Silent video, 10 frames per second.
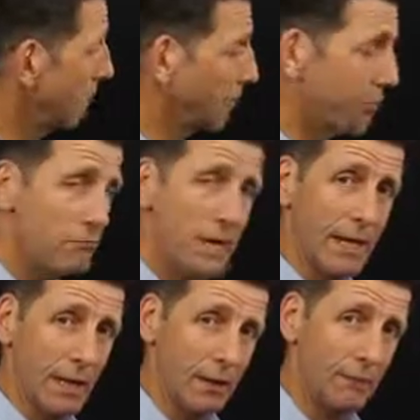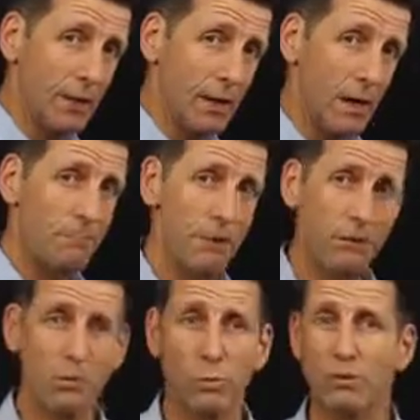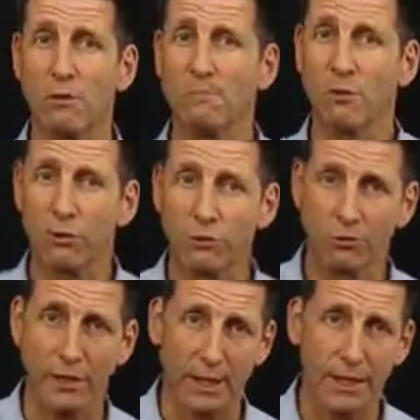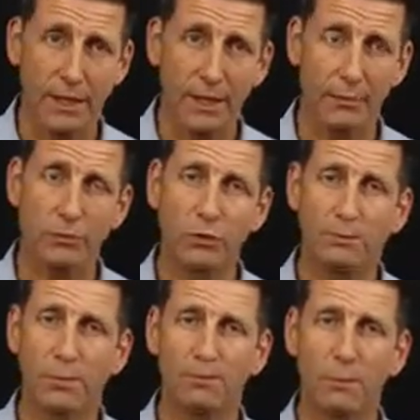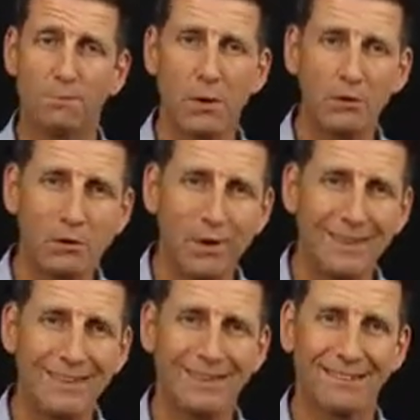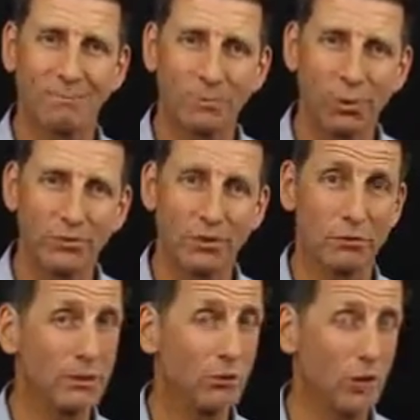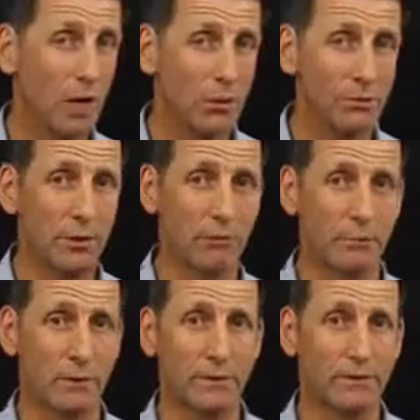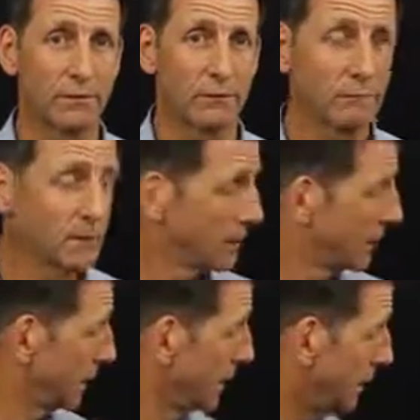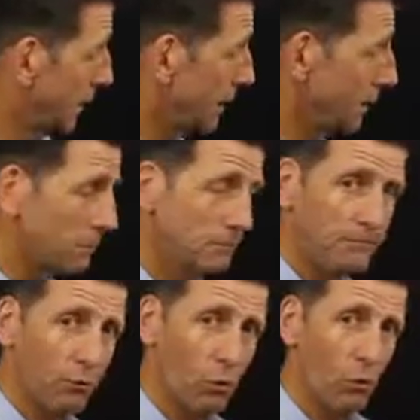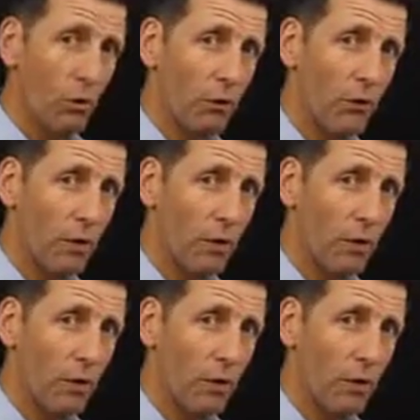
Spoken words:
number 3, a process which is voluntary, in which you both feel motivated and supported to reach your own agreements. And number 4,